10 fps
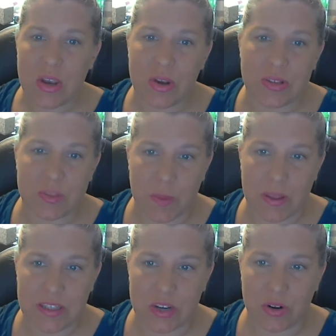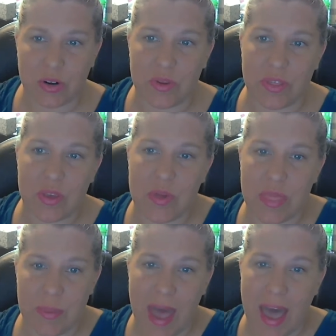who has placed an order with you in
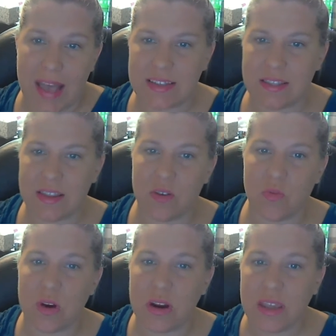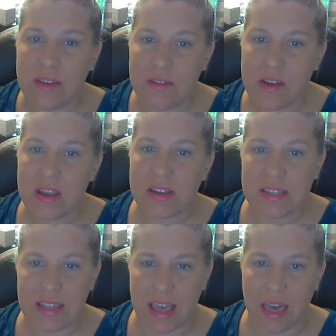the past, and they're working
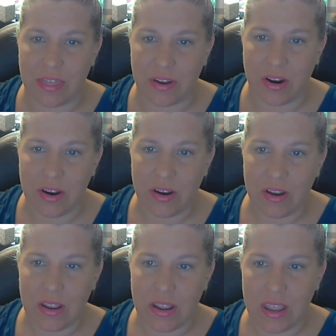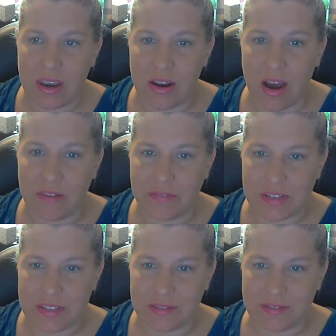together in an
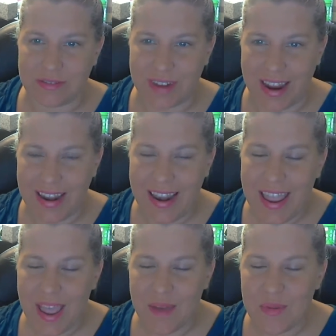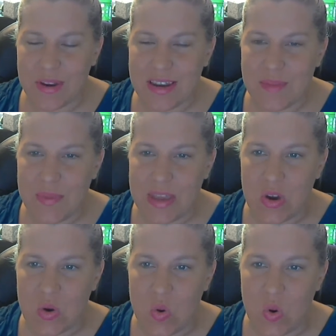office, right? And wouldn't it be
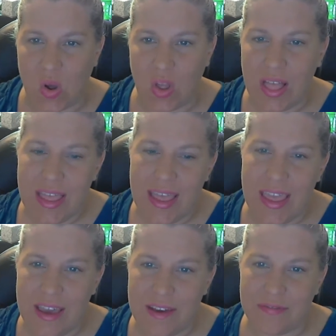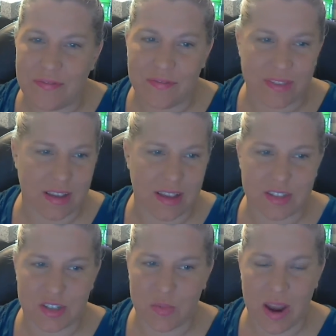cool if
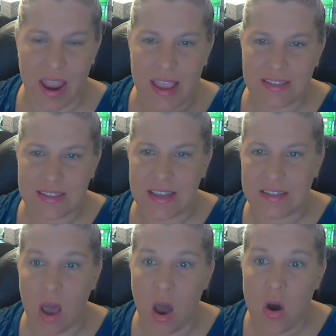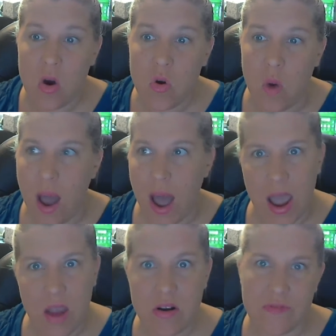customer A says, oh,
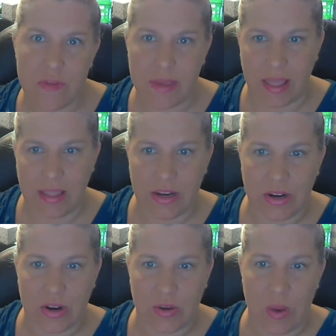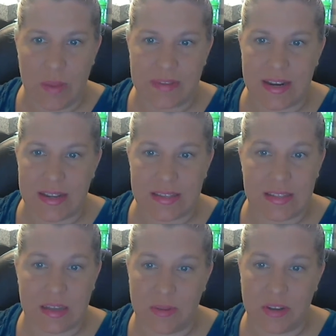I ordered from Kelly. Her website
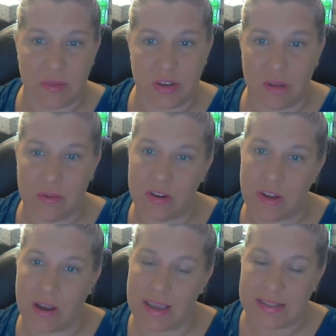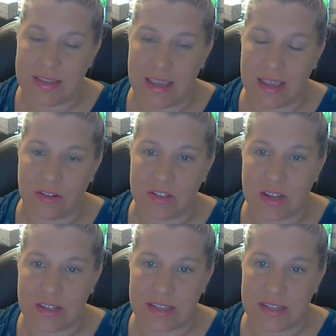is
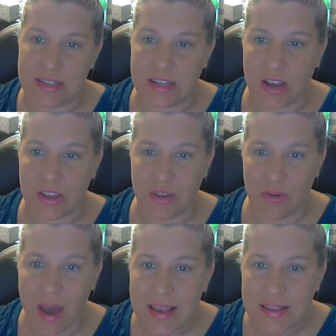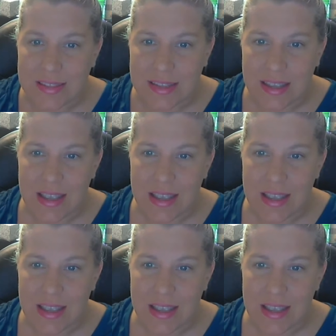www.kccandles.scentsy.us,